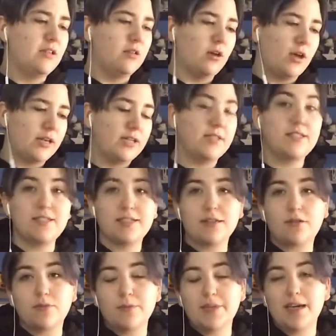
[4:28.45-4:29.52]
I could
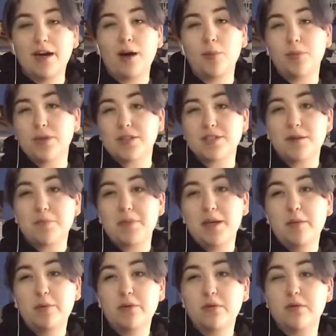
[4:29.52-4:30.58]
still meet up with some
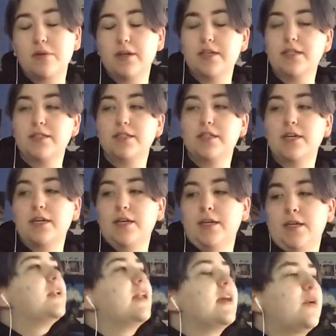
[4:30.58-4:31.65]
people, and
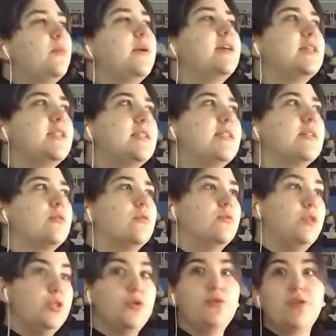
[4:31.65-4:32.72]
we could still
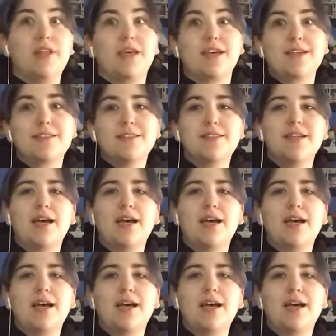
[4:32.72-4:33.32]
do things.